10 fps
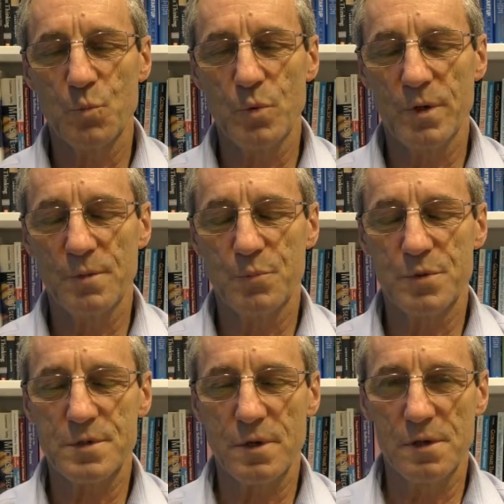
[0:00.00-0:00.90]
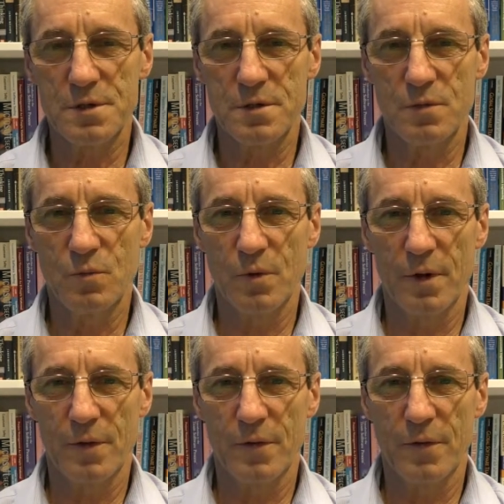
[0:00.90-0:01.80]
But precisely
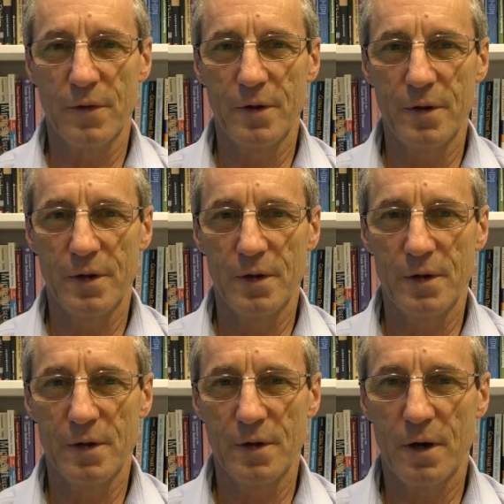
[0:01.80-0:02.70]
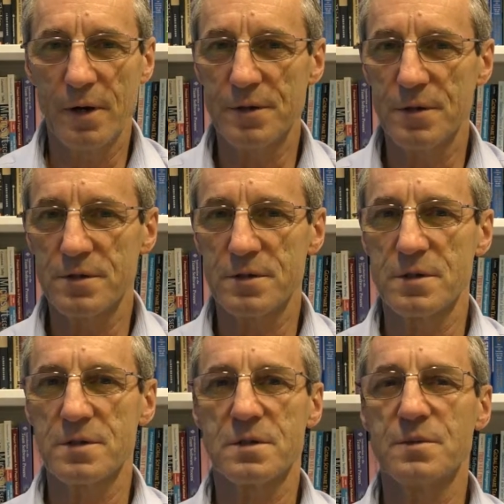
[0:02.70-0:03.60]
what the IT
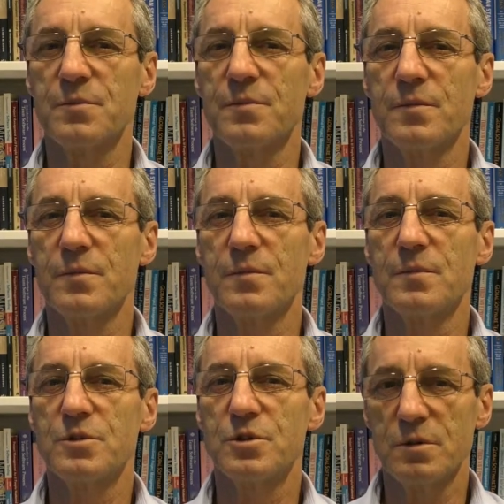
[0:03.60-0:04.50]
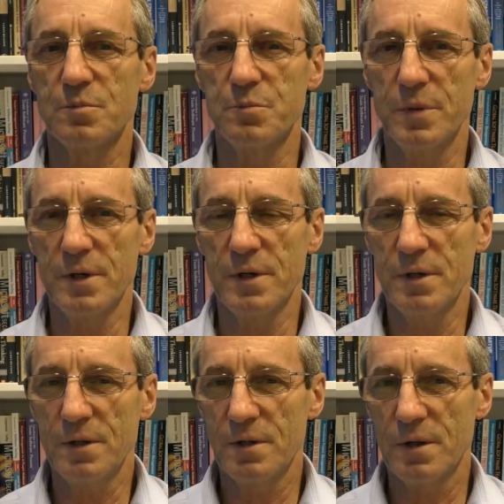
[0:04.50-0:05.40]
system should
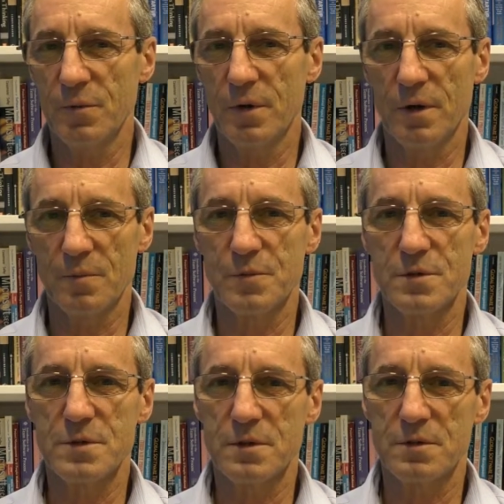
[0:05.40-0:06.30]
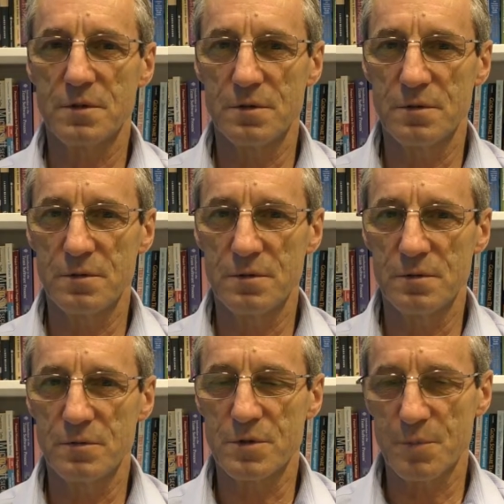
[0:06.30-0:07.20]
be that would help to
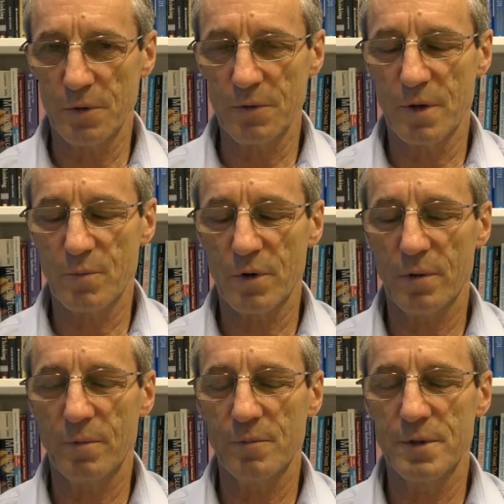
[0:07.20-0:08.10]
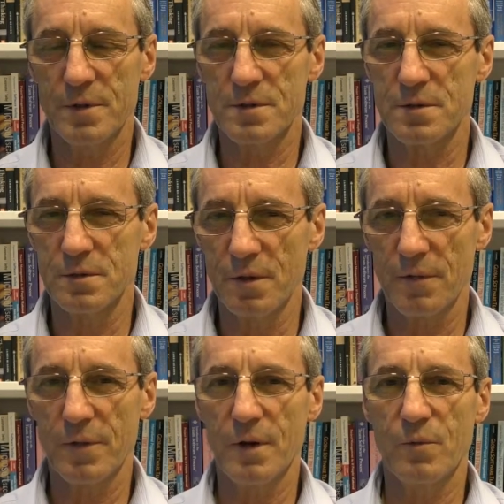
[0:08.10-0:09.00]
respond to that problem is
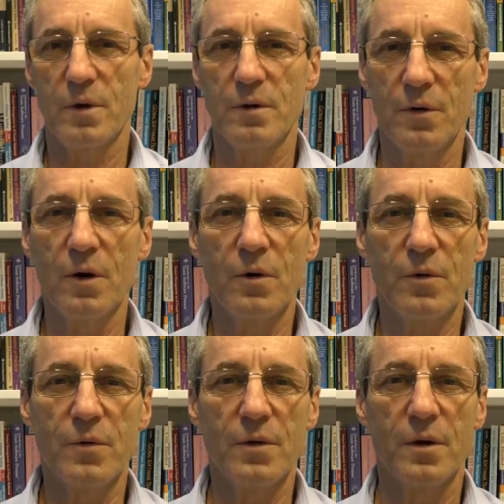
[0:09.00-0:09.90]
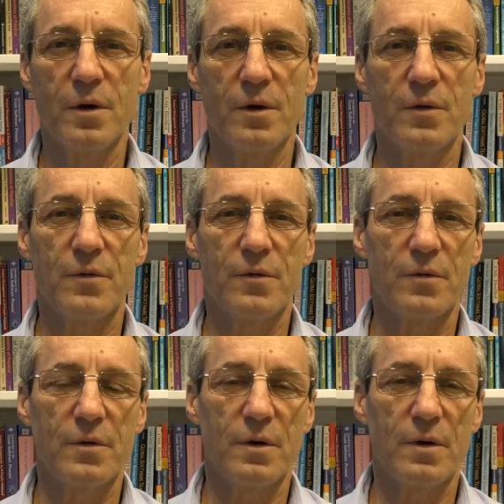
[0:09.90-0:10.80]
not that well known, and
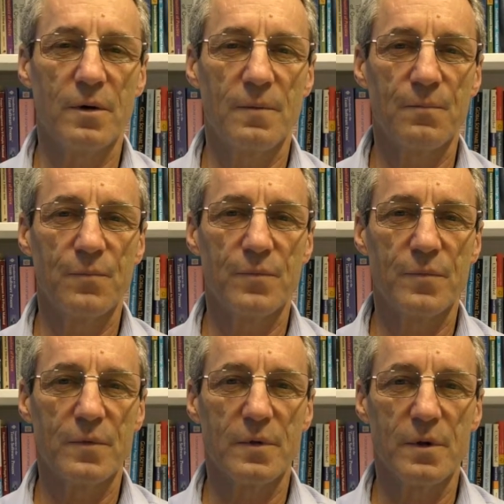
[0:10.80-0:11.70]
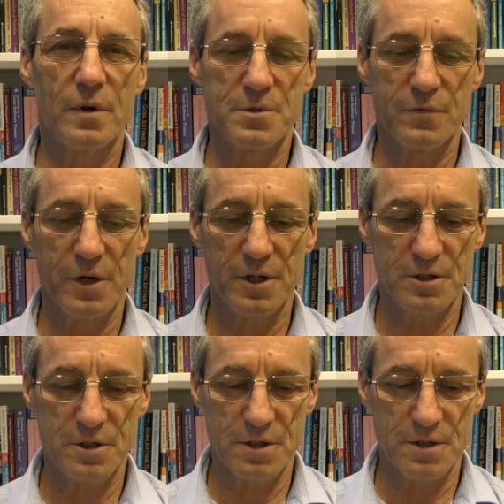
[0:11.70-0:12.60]
the
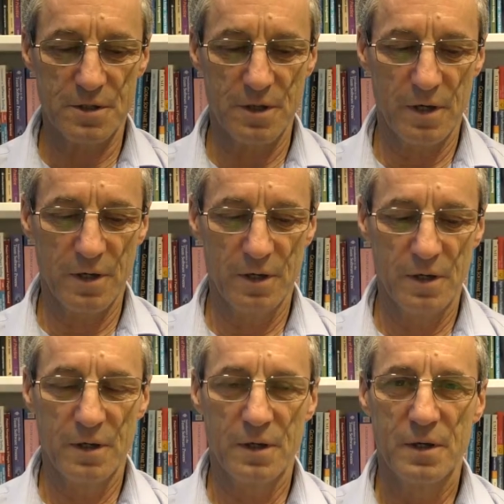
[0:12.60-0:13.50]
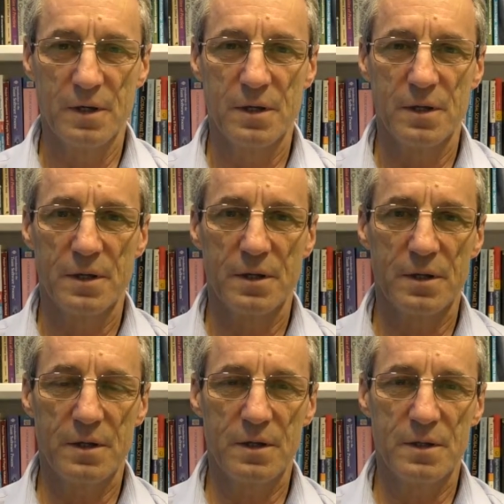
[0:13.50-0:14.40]
observation is that
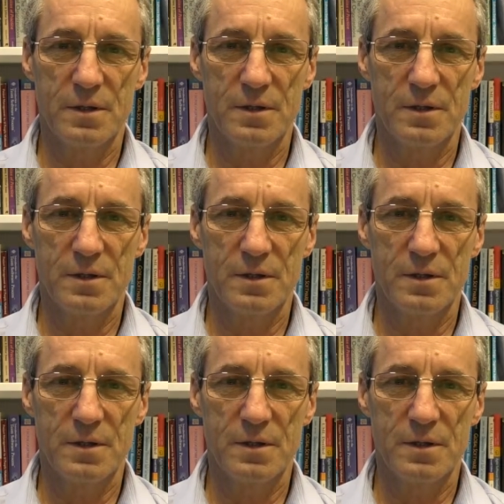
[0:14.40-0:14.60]
the